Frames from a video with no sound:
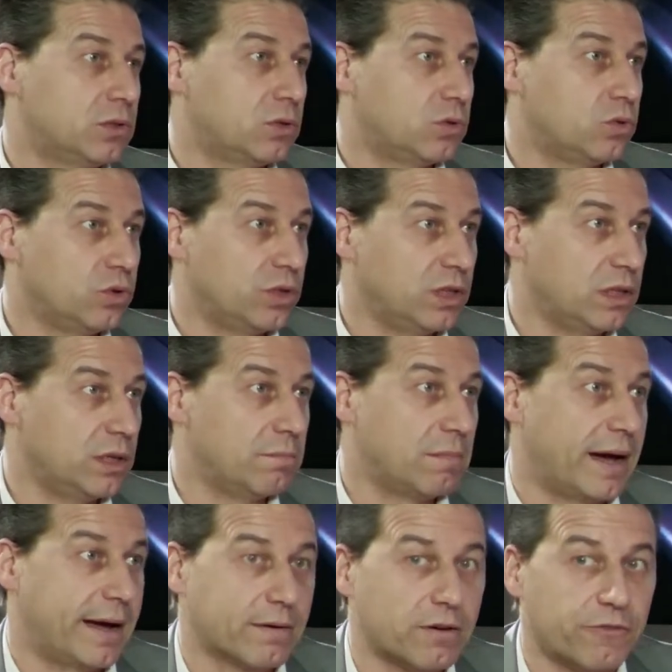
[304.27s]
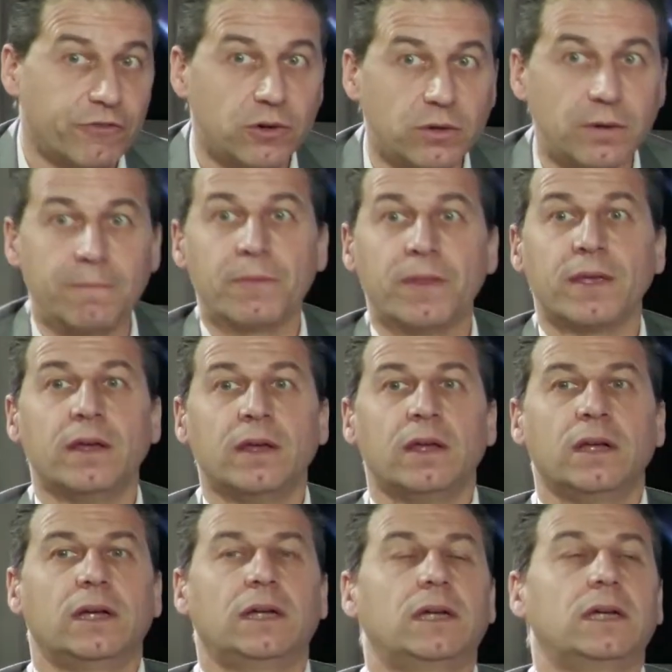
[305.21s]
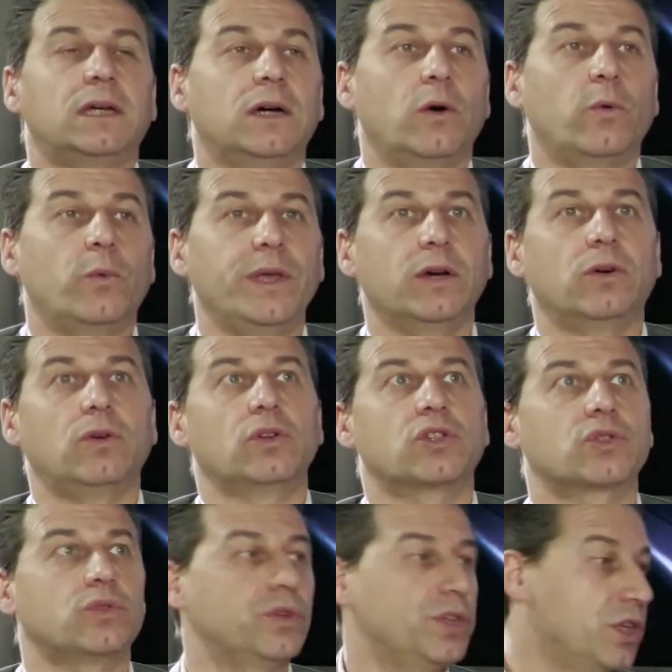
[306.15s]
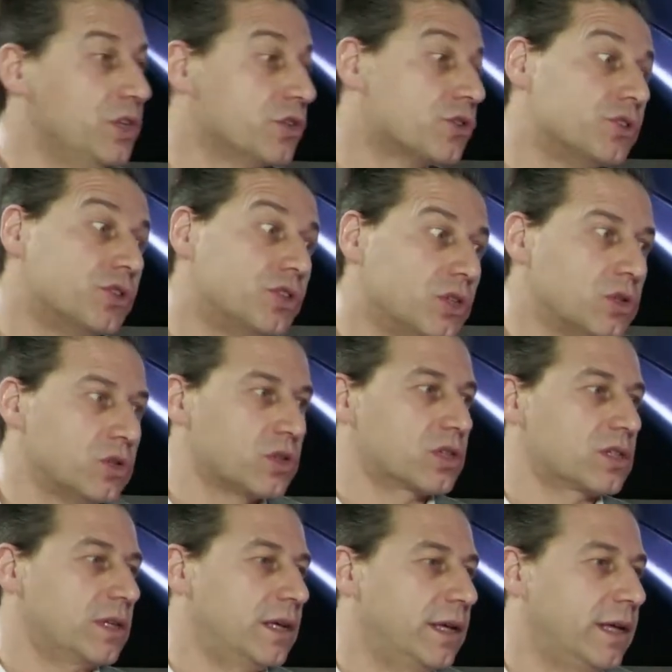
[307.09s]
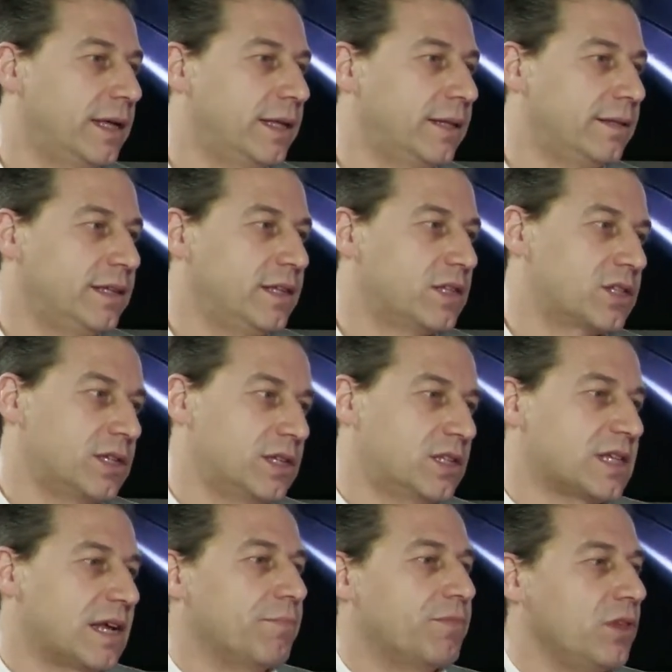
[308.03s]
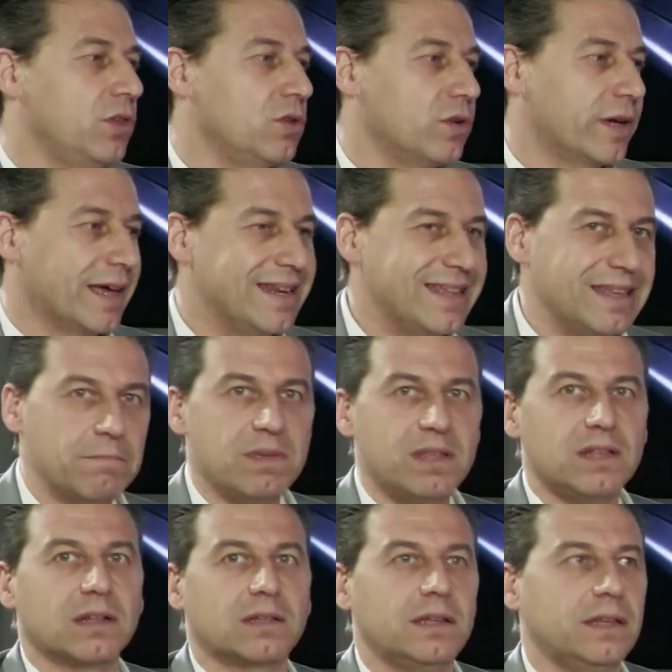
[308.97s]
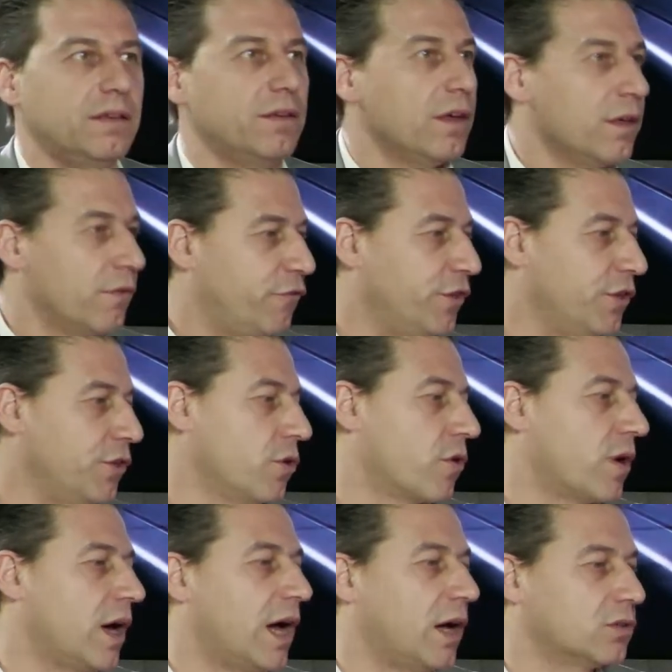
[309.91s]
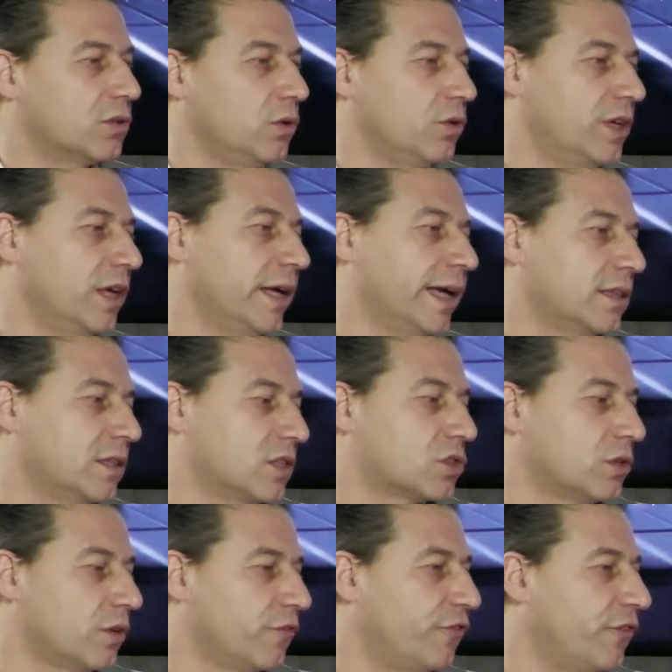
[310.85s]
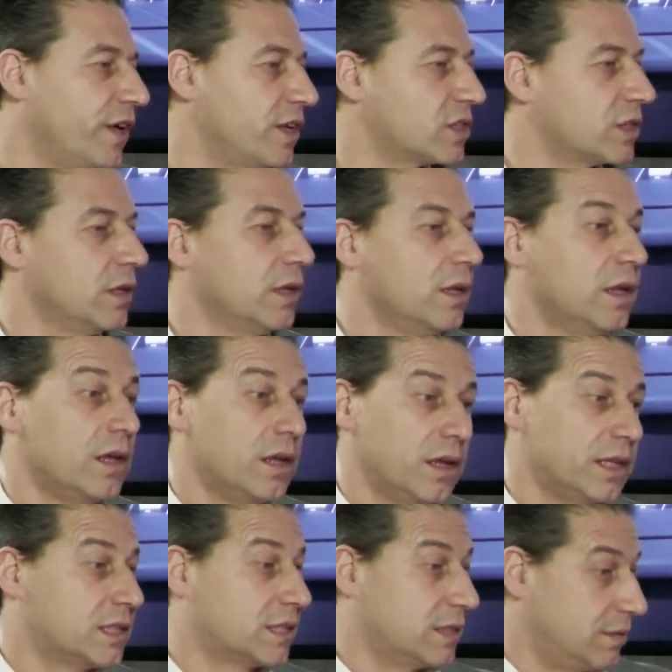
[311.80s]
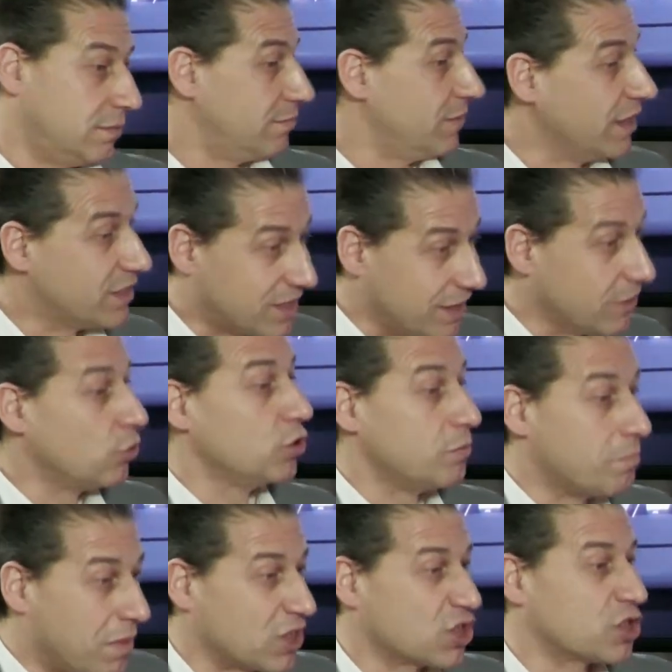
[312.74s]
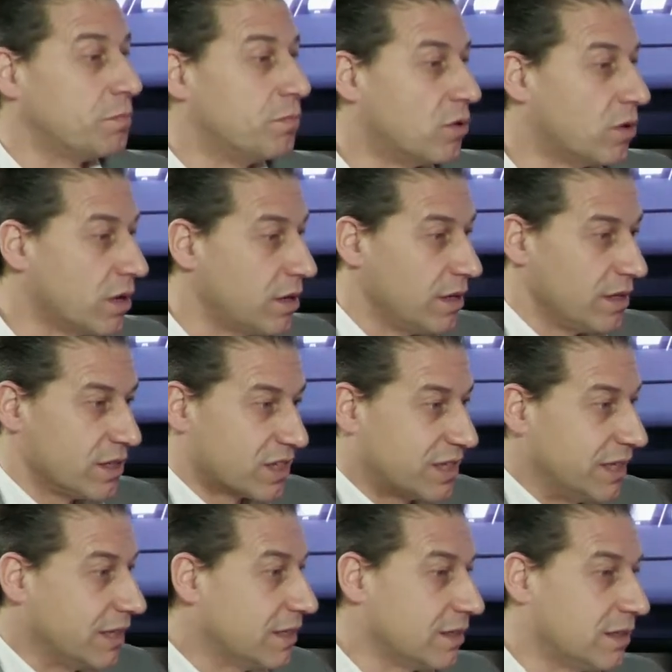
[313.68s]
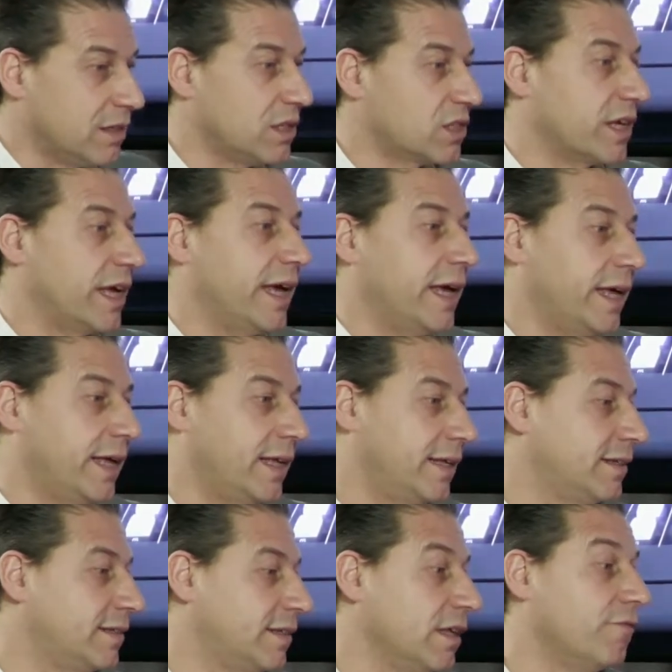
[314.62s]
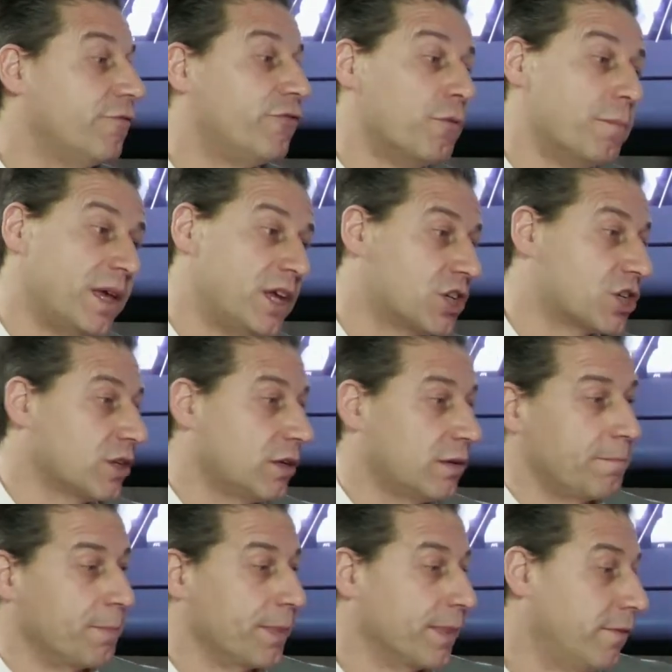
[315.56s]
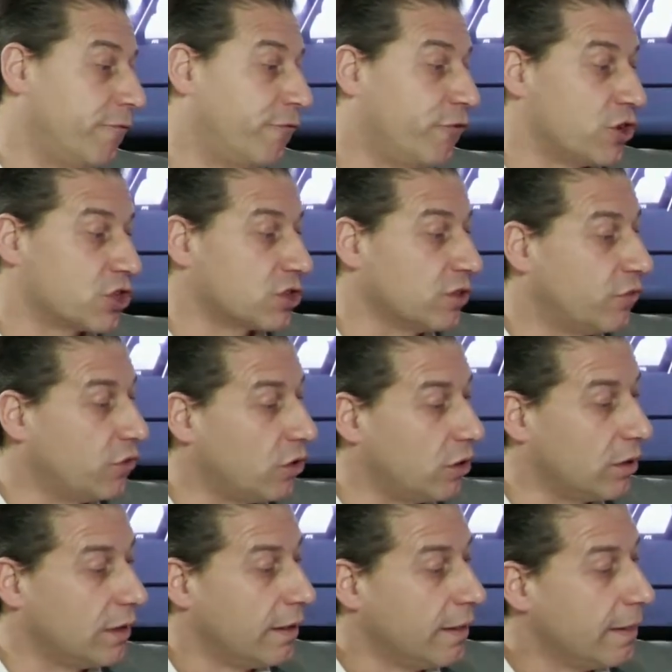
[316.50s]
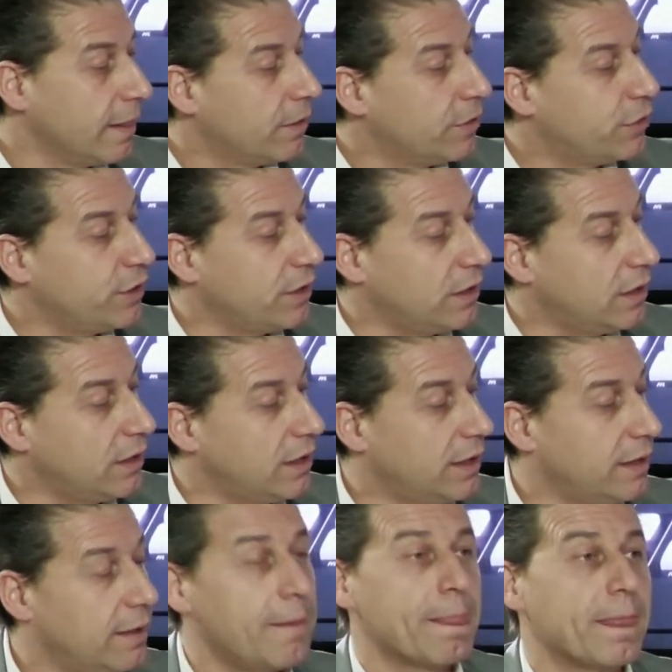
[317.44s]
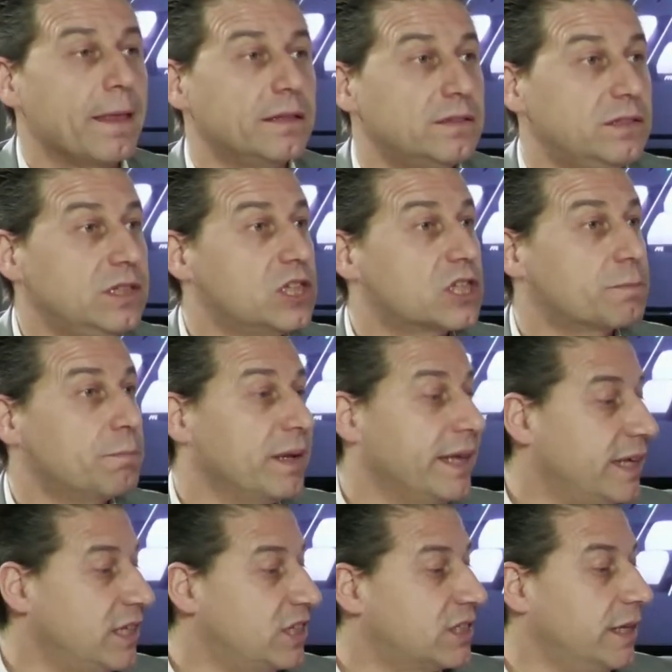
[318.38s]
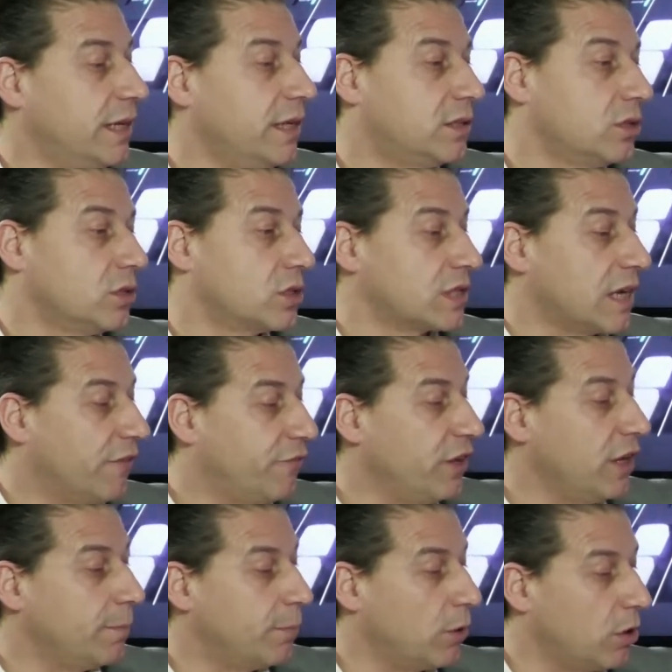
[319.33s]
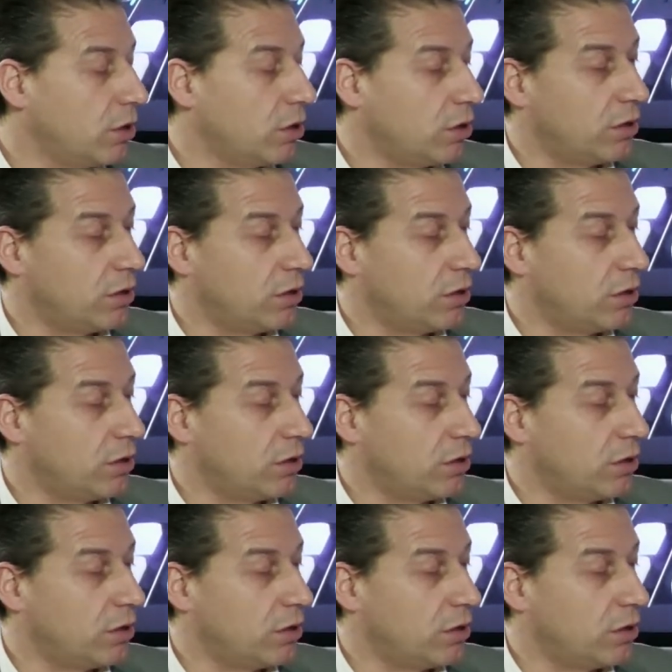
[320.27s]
to the microphone. We also introduced, and this is something you can immediately figure out looking at the surface, it's it's include much more signals and information. First of all, the display status available on